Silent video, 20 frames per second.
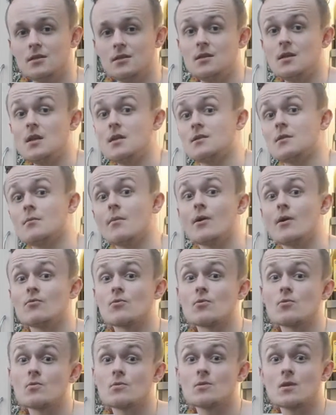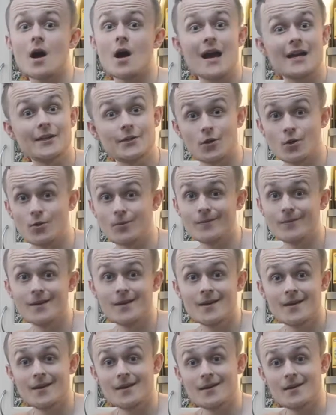These are my rules. I don't
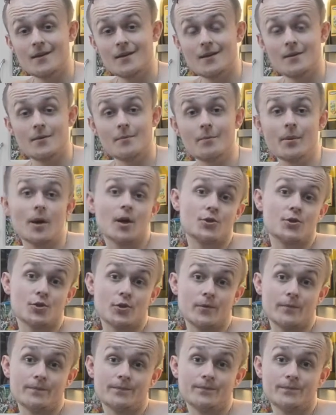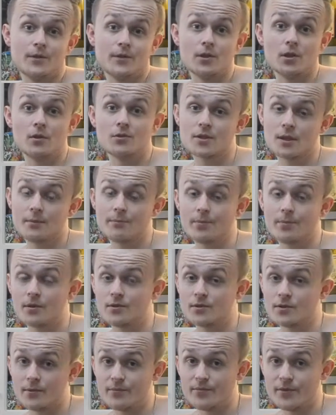budge on. You know, some
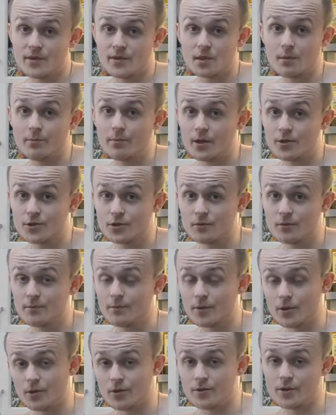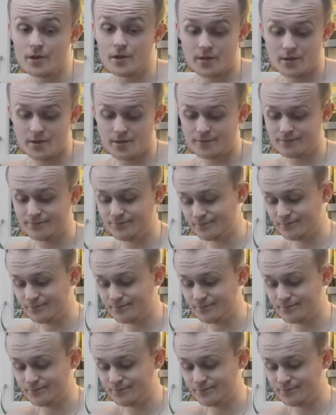things I'll budge on, but not this.